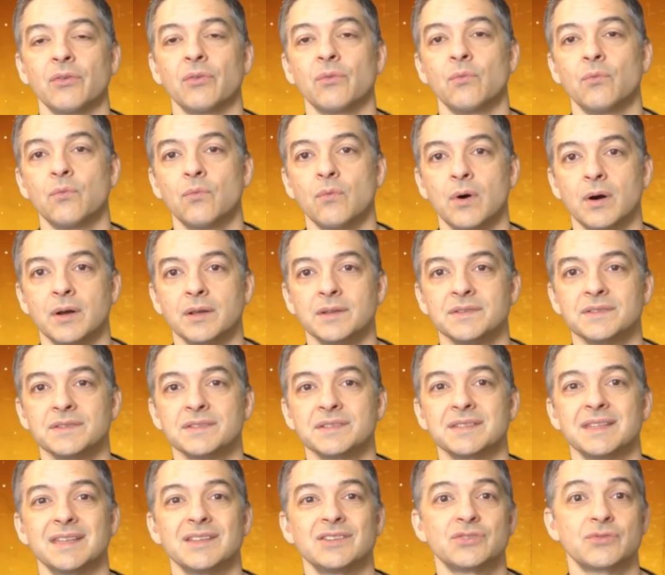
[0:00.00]
the
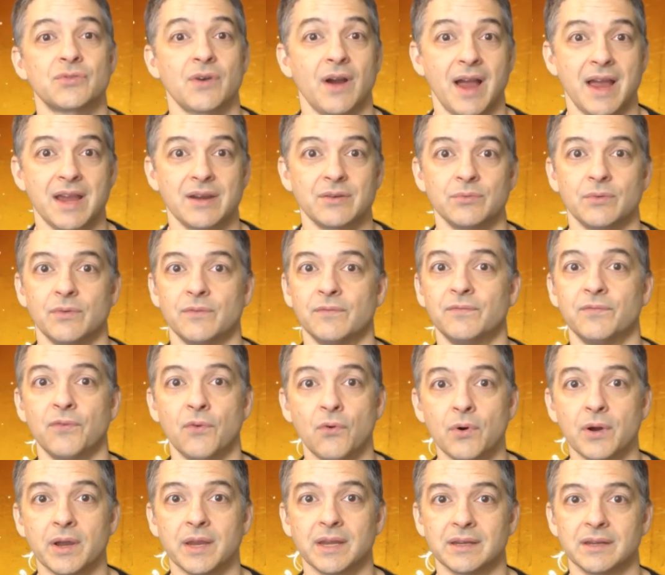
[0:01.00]
ones that try to
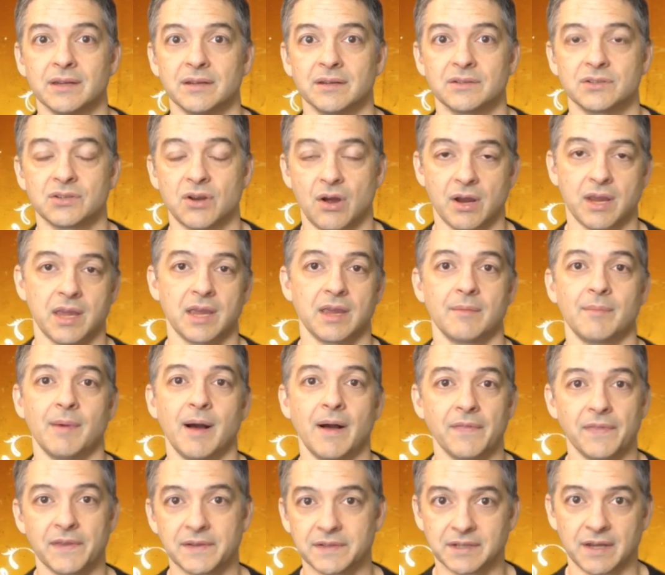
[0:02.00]
avoid talking
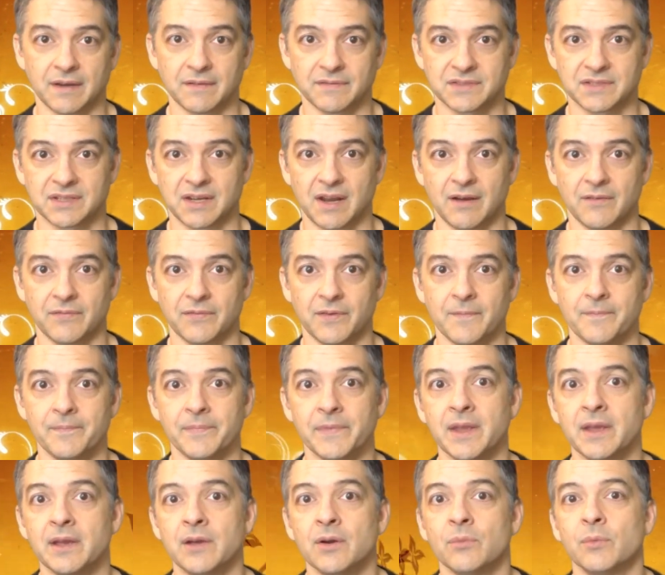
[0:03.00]
about the tough stuff.
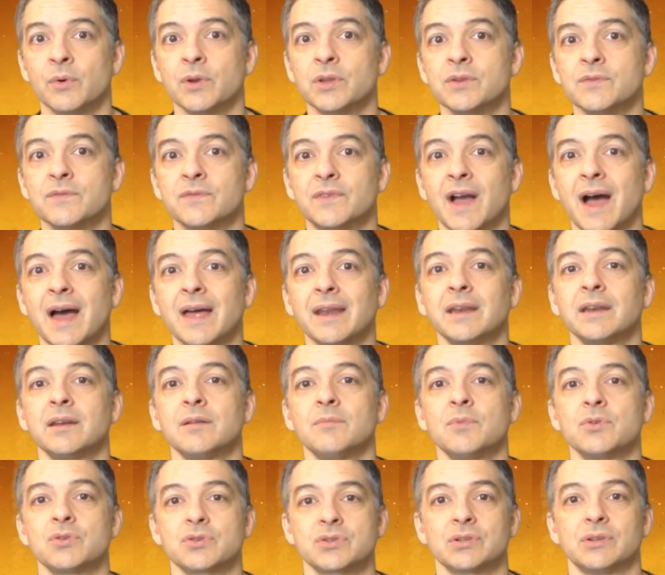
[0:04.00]
When you've got an
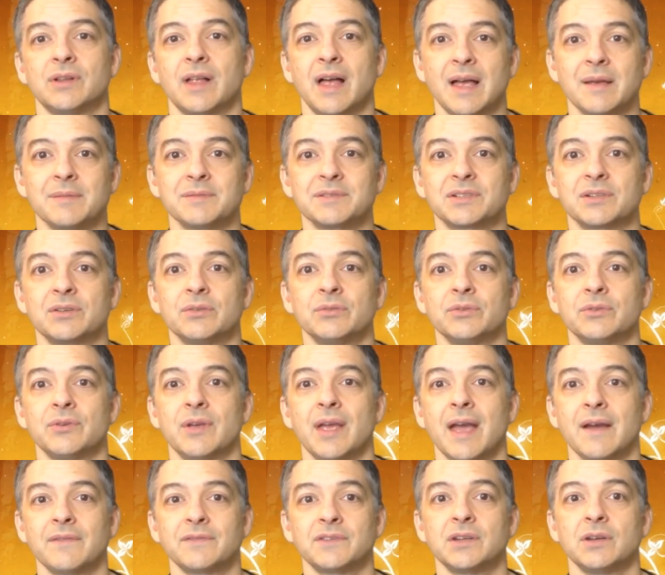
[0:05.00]
emotional obstacle, you
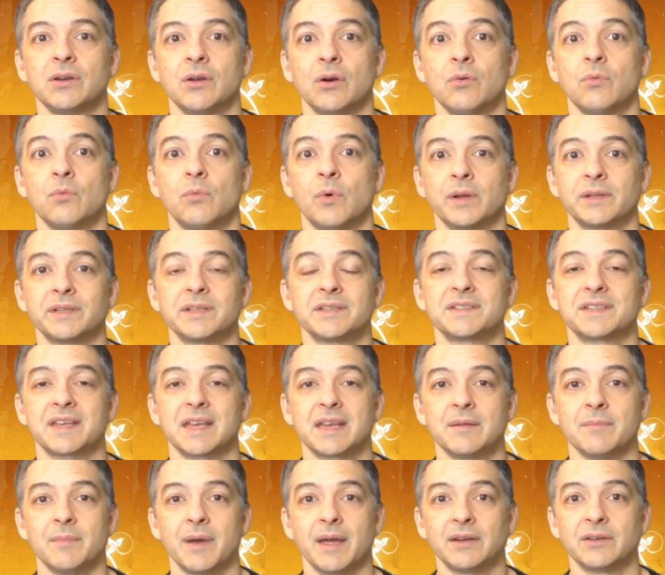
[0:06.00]
have to know what to say
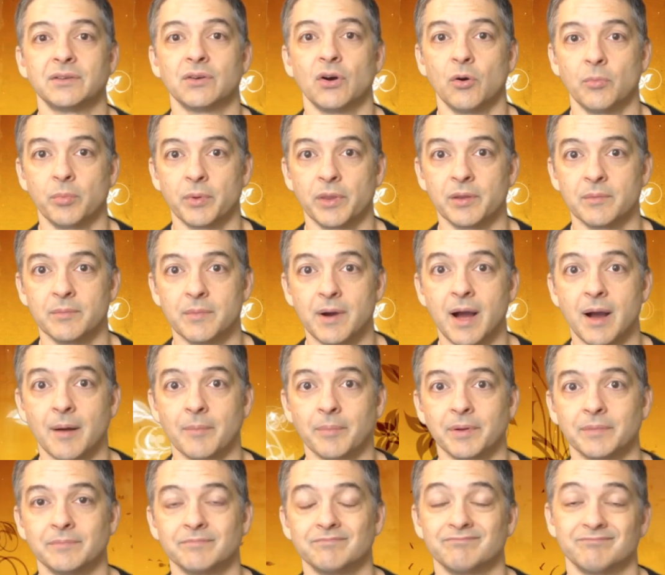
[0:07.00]
to men to open them
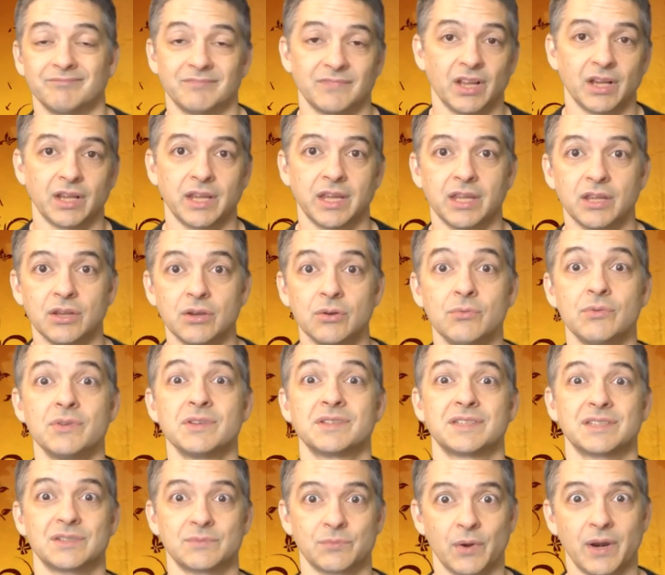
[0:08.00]
up. Lucky you,
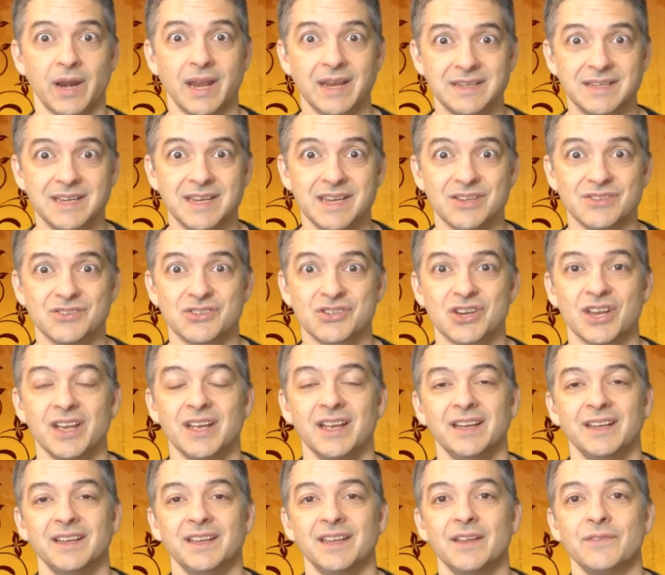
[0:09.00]
this is what I teach.
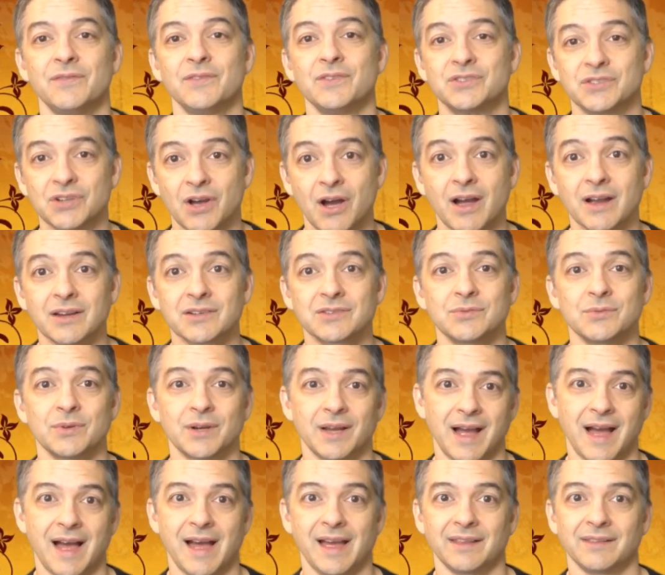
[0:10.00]
If you talk to a
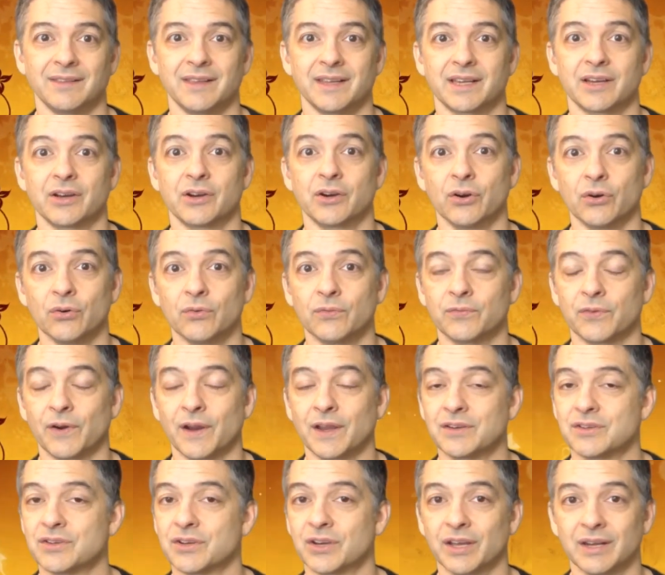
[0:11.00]
guy like a
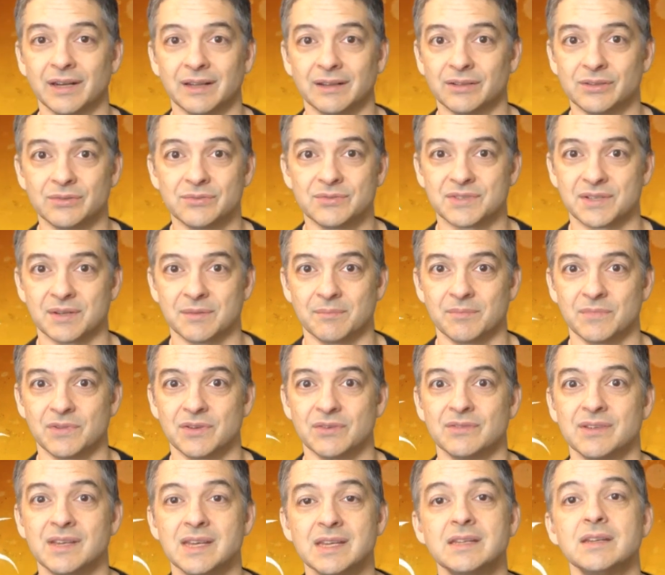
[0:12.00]
girlfriend, you're going to lose him. You
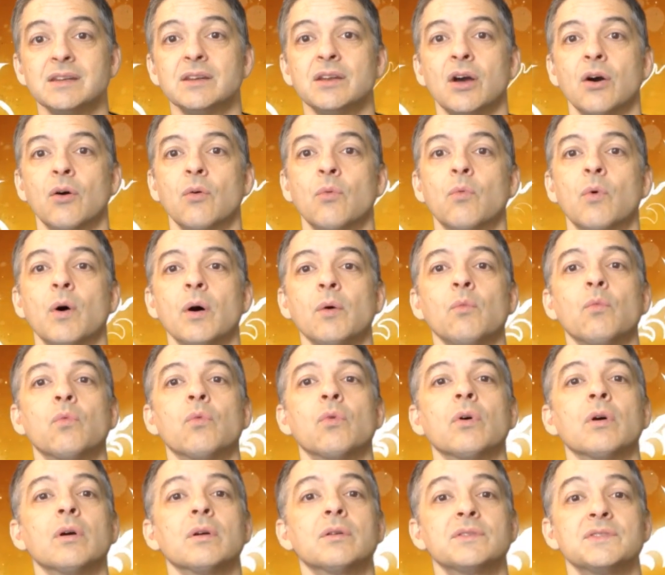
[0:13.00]
need to know what
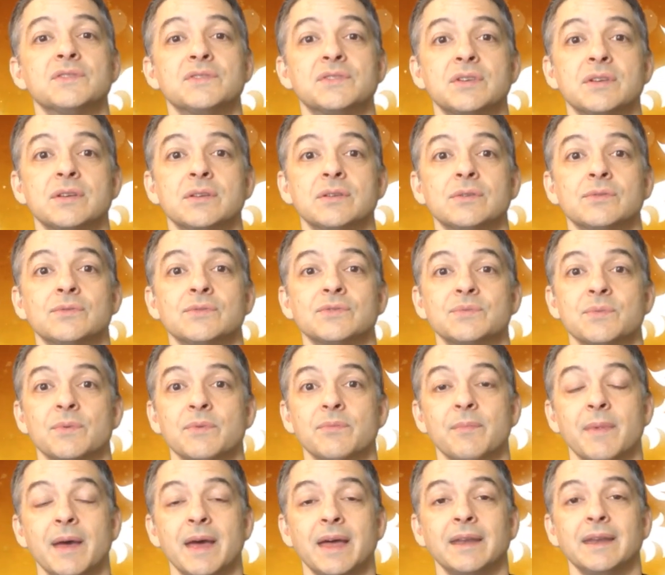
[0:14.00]
words to use
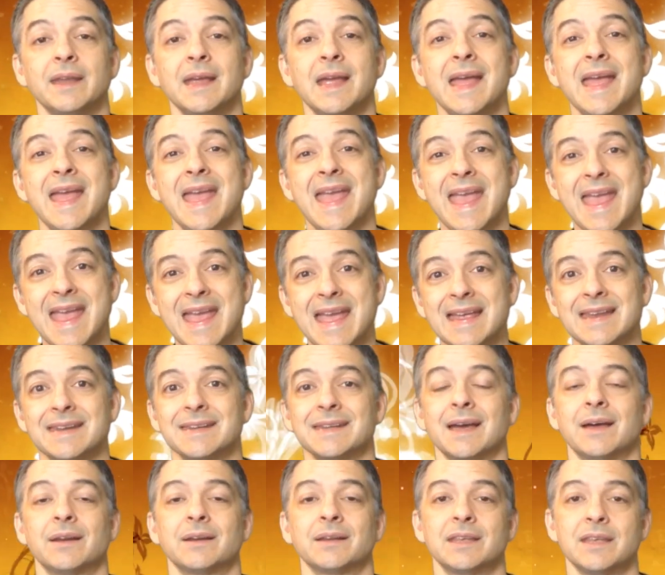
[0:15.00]
with men and
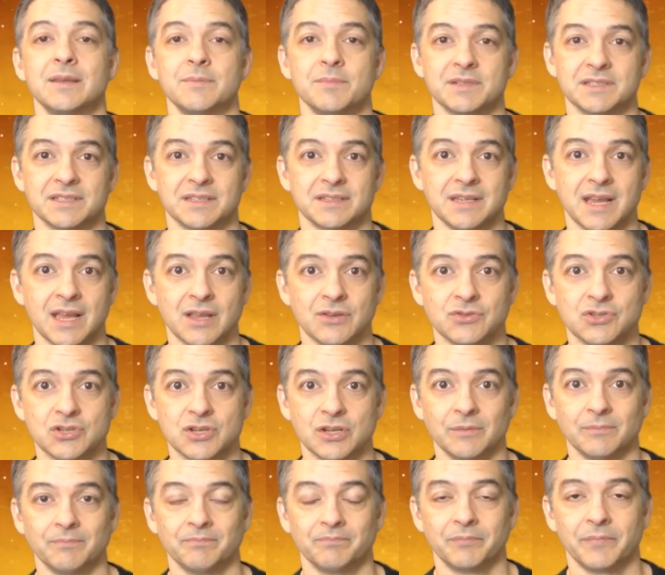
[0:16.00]
how to keep his attention.